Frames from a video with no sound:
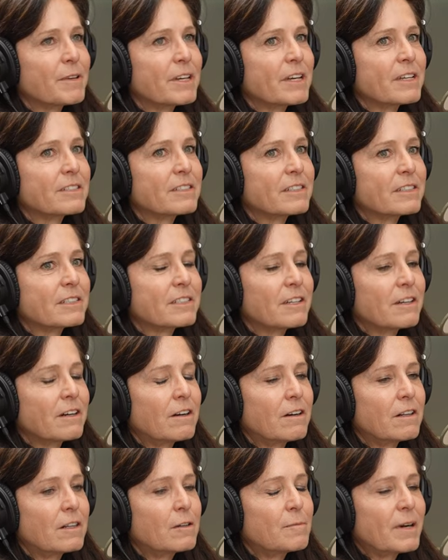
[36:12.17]
because it is
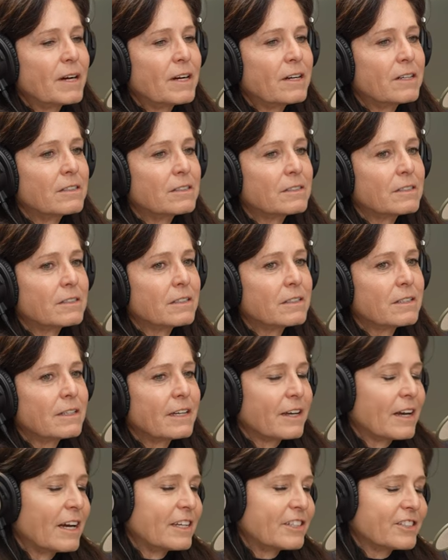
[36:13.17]
all about
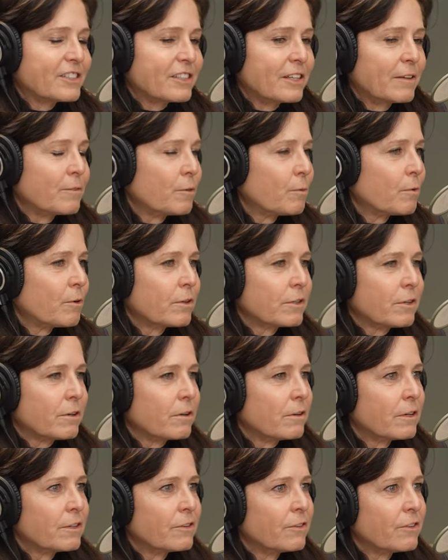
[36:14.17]
like I just love the word
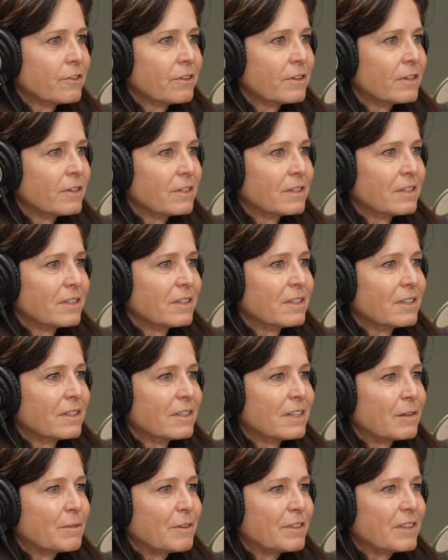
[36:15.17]
courage
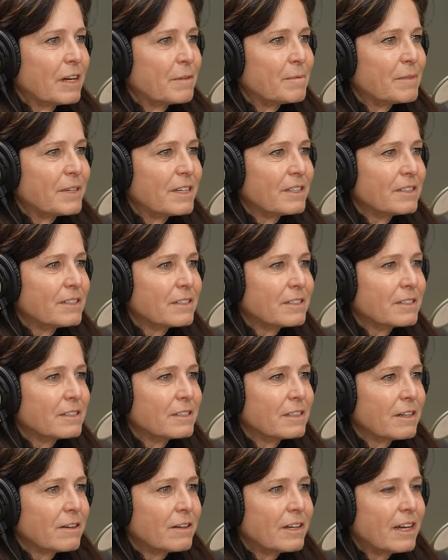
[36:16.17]
and what that means,
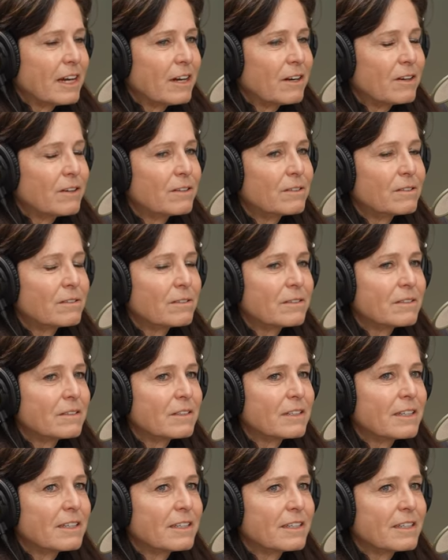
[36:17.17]
you know, and how
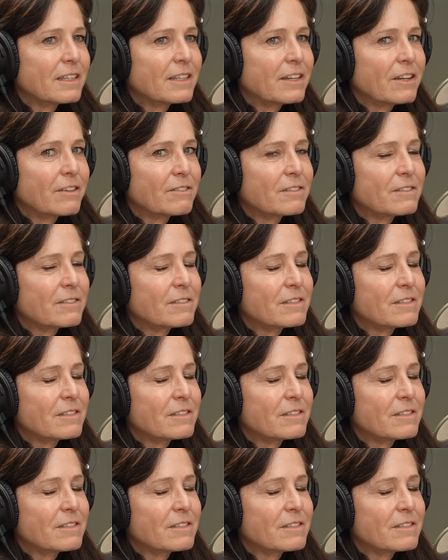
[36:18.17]
you know